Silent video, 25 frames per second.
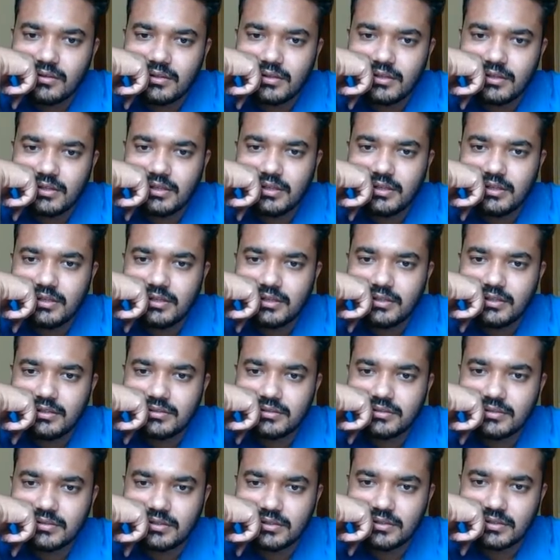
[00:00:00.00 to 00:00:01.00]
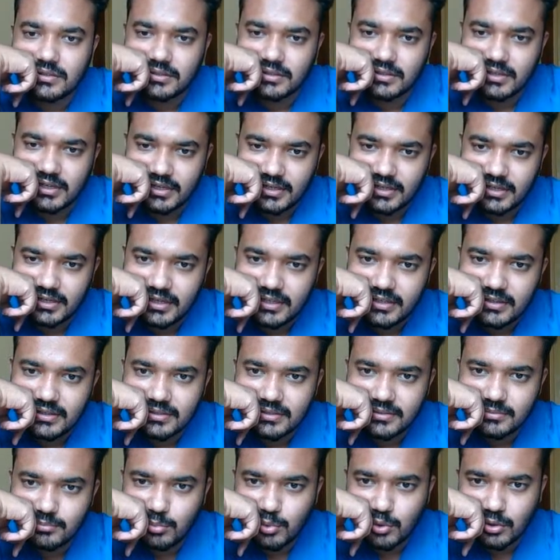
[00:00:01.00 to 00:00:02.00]
he is threatening
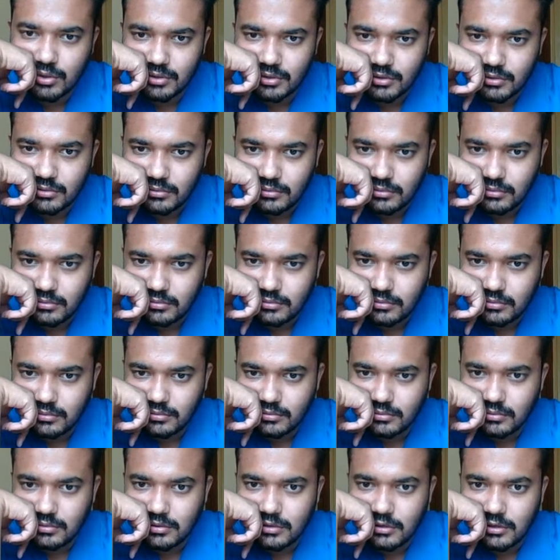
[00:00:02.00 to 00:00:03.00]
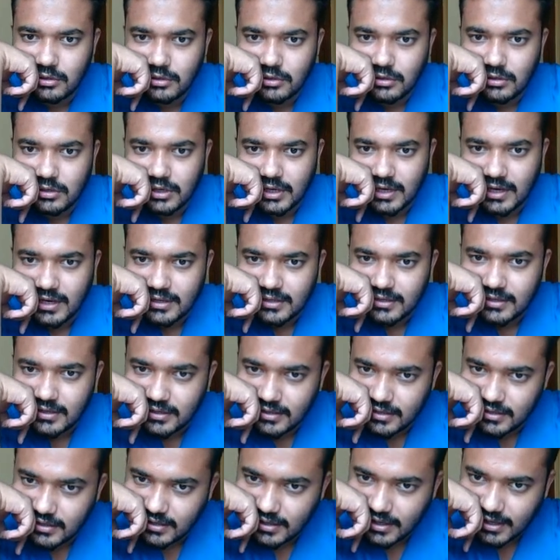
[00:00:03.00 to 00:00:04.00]
this pawn and
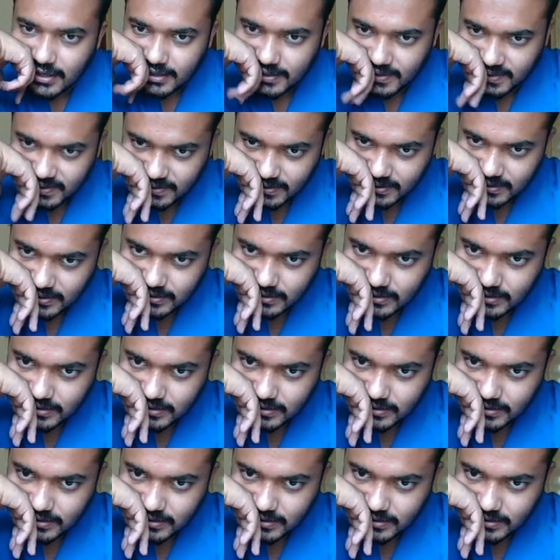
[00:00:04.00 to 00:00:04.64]
the knight.